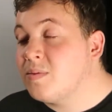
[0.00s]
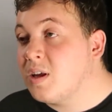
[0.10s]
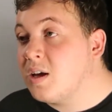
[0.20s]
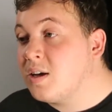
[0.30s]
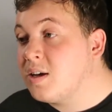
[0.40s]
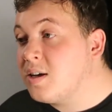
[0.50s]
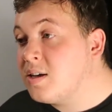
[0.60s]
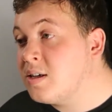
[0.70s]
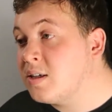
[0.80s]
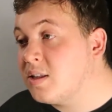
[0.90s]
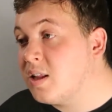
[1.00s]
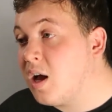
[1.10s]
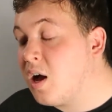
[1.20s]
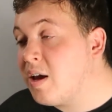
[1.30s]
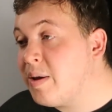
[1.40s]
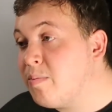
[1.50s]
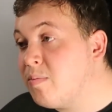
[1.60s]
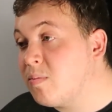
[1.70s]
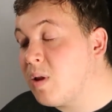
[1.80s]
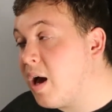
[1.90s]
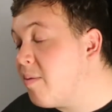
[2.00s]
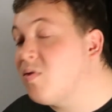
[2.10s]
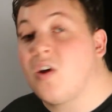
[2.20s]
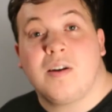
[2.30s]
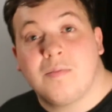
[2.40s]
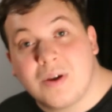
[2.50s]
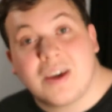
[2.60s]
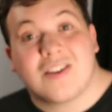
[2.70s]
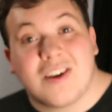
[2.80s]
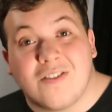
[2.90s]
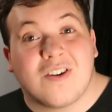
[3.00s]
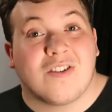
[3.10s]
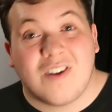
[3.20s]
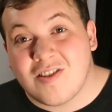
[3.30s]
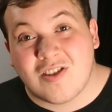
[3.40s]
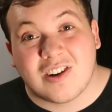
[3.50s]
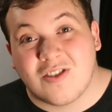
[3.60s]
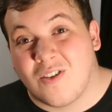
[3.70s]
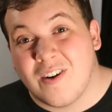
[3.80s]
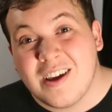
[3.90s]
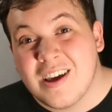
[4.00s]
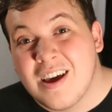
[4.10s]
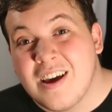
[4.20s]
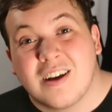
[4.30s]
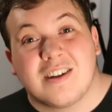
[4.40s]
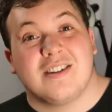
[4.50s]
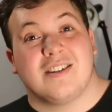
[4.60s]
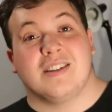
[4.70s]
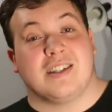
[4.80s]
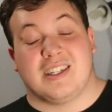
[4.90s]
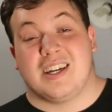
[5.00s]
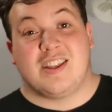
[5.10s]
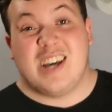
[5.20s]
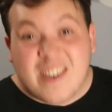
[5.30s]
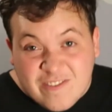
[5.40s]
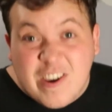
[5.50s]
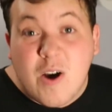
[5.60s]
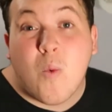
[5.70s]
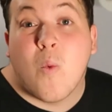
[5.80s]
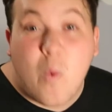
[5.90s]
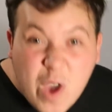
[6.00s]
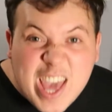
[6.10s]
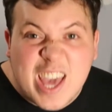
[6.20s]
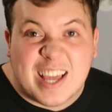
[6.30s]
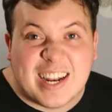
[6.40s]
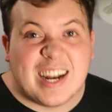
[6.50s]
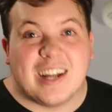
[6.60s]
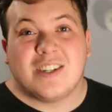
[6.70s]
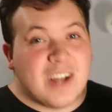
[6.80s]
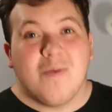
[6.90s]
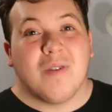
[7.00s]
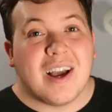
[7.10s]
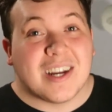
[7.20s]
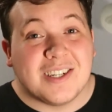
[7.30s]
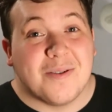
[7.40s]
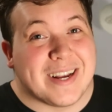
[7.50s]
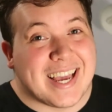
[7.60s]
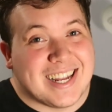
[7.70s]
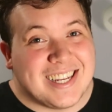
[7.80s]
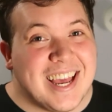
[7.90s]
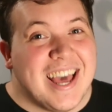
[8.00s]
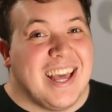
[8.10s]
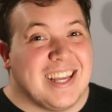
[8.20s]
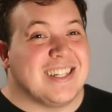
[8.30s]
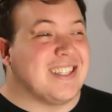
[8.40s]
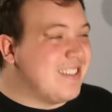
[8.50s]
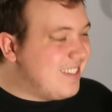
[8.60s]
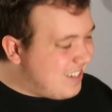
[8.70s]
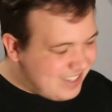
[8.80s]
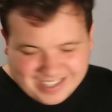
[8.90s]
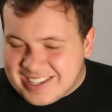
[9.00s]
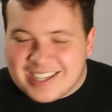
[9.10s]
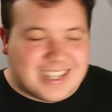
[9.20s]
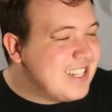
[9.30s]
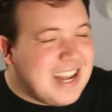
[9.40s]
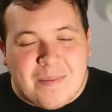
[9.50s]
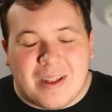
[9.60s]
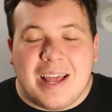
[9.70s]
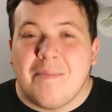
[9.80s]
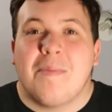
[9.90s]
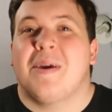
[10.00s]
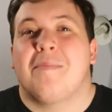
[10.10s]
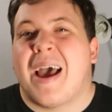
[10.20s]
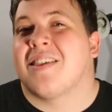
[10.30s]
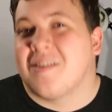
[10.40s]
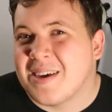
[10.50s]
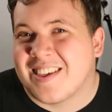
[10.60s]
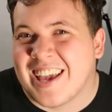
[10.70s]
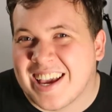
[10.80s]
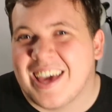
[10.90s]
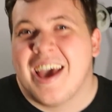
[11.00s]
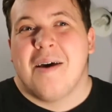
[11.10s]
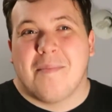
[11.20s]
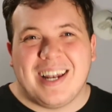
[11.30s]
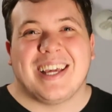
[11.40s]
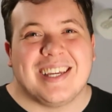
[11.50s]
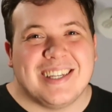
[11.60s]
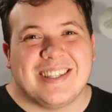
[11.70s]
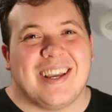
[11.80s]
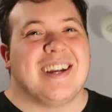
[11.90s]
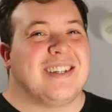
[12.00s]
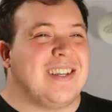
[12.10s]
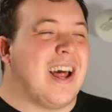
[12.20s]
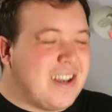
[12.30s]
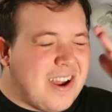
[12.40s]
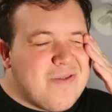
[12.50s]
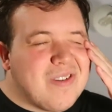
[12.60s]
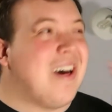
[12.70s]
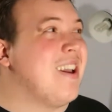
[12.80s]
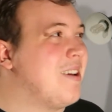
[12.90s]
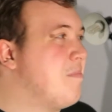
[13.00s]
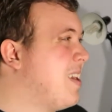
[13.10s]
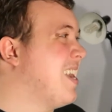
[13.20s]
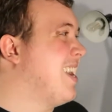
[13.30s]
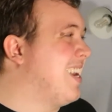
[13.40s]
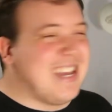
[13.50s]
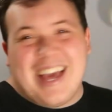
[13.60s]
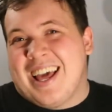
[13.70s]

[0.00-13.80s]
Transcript: I'm done being self-congratulatory, because that felt weird and I don't like doing it. Let me be pessimistic, please. I don't like being